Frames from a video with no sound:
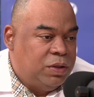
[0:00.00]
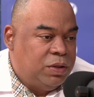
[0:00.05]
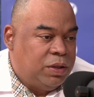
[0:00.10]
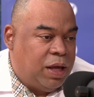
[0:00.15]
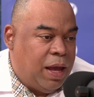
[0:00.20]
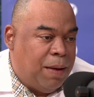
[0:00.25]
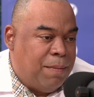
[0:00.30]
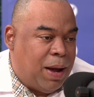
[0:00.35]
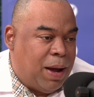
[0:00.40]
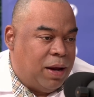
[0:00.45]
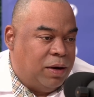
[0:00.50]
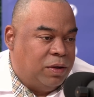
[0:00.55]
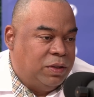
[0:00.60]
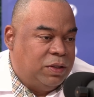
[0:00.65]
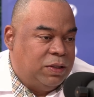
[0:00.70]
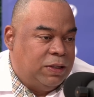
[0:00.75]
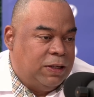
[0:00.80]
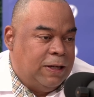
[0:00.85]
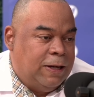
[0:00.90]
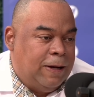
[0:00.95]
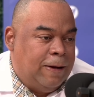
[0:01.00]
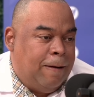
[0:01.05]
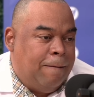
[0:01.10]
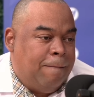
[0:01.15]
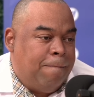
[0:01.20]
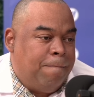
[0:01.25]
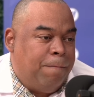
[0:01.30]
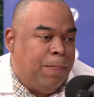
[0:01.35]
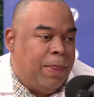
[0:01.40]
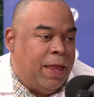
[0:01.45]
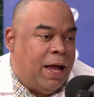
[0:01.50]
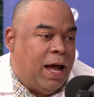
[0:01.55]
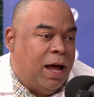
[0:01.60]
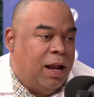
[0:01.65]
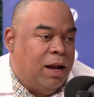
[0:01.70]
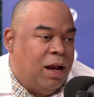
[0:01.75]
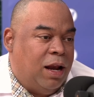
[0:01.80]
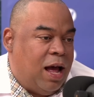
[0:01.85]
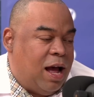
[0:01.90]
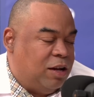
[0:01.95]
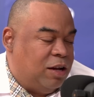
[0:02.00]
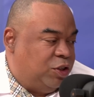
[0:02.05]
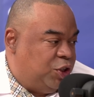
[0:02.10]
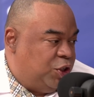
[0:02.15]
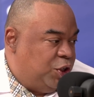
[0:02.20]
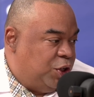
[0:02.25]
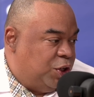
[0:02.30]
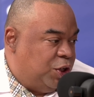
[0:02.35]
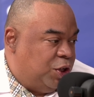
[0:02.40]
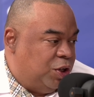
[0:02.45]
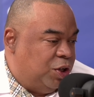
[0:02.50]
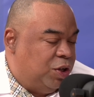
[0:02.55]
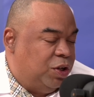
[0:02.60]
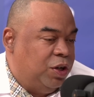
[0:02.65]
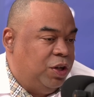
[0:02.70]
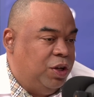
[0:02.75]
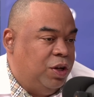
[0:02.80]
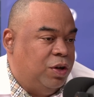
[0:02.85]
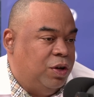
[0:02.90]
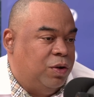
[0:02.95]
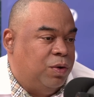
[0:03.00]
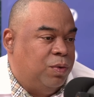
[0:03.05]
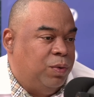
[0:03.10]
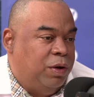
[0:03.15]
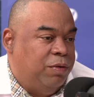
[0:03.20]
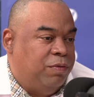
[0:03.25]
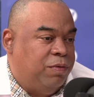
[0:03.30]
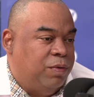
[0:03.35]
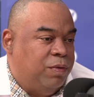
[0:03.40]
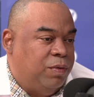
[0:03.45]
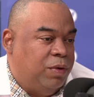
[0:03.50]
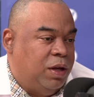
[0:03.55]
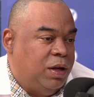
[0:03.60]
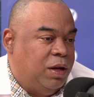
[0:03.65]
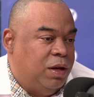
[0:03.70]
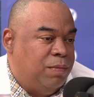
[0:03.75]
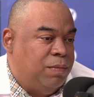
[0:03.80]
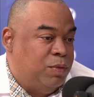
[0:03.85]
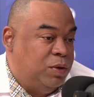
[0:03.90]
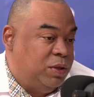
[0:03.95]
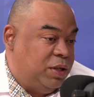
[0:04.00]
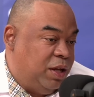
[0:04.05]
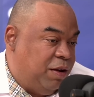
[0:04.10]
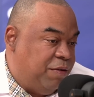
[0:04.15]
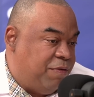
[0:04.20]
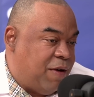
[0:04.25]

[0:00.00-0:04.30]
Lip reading: Caymanas. And last year, the Mute